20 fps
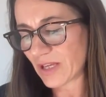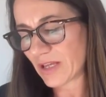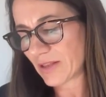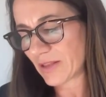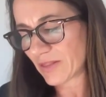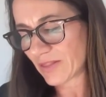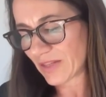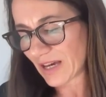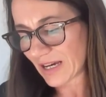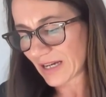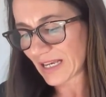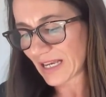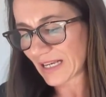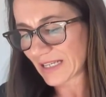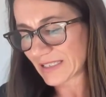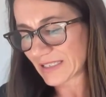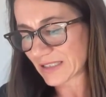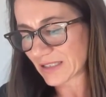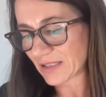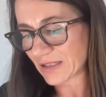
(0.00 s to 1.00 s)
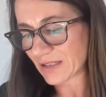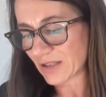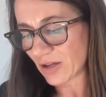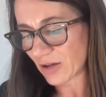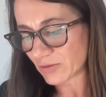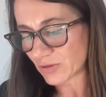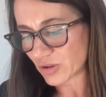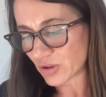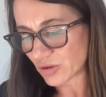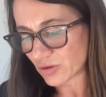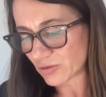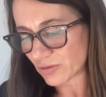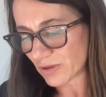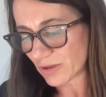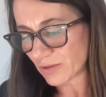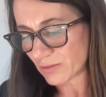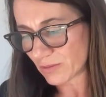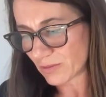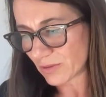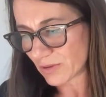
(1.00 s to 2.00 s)
that case goes
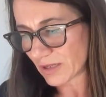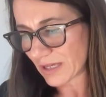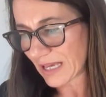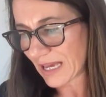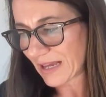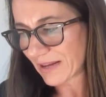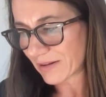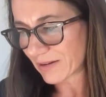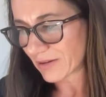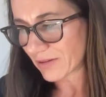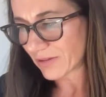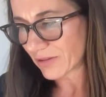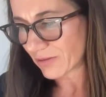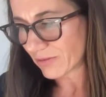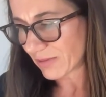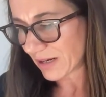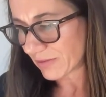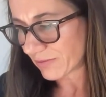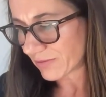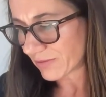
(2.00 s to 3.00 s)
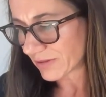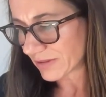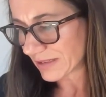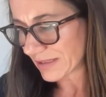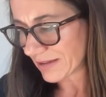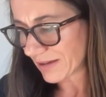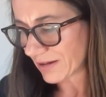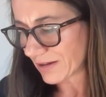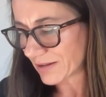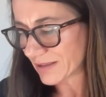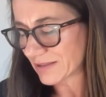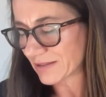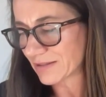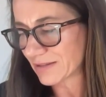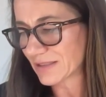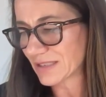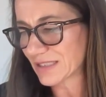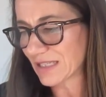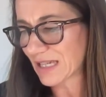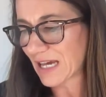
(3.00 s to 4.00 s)
through, again, the relevant
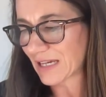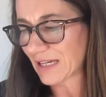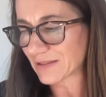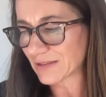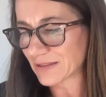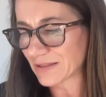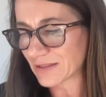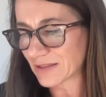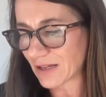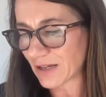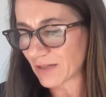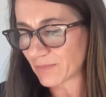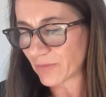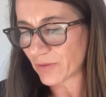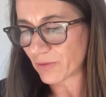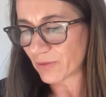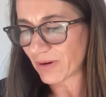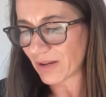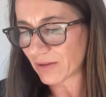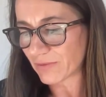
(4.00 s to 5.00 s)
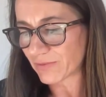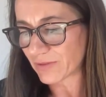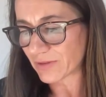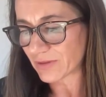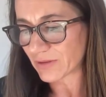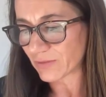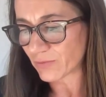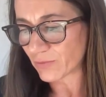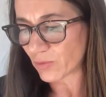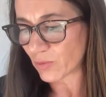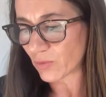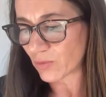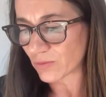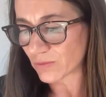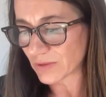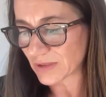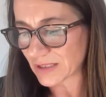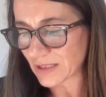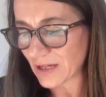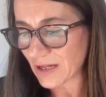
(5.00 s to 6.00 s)
guidance and the relevant
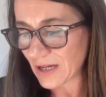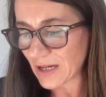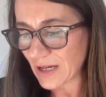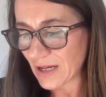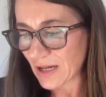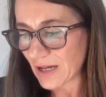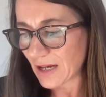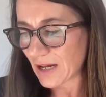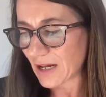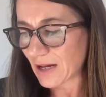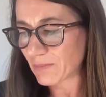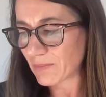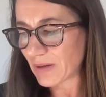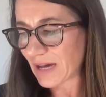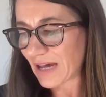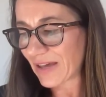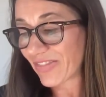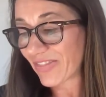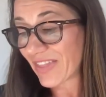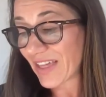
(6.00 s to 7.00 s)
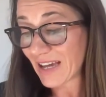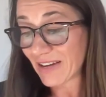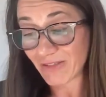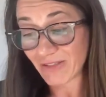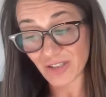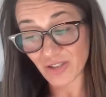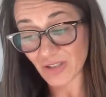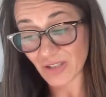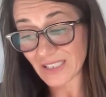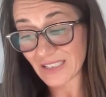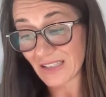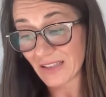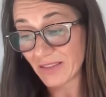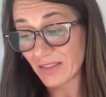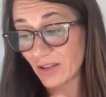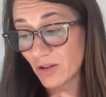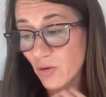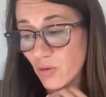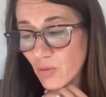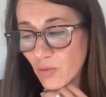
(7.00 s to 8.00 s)
rules. And there, interesting, the
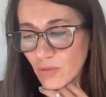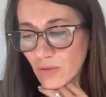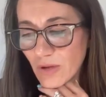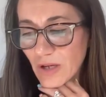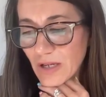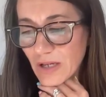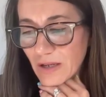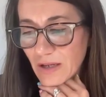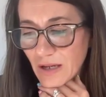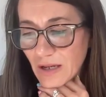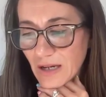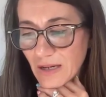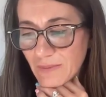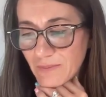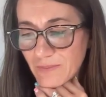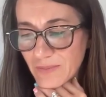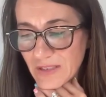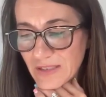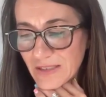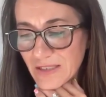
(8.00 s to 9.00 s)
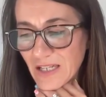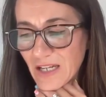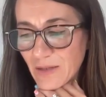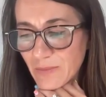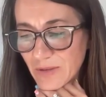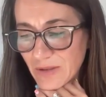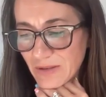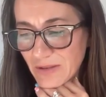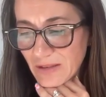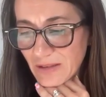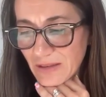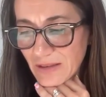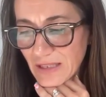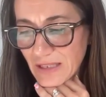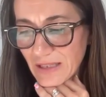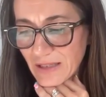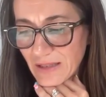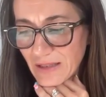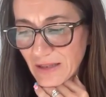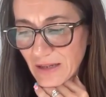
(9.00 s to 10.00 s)
court determined that
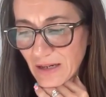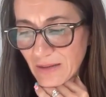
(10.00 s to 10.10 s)
the